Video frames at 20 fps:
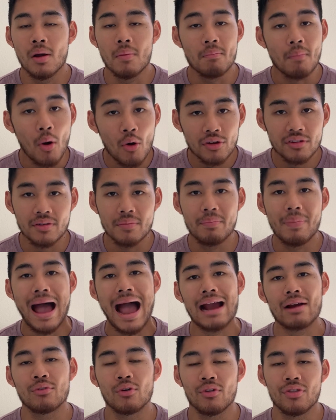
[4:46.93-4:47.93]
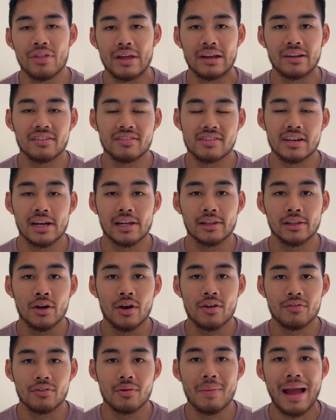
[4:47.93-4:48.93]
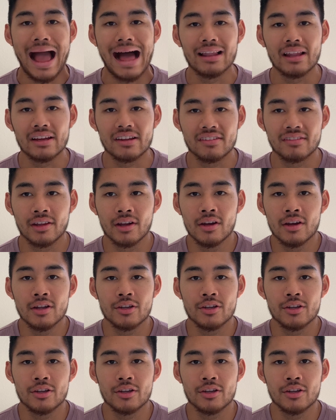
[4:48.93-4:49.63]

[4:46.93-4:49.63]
most impactful things that I learned from Alex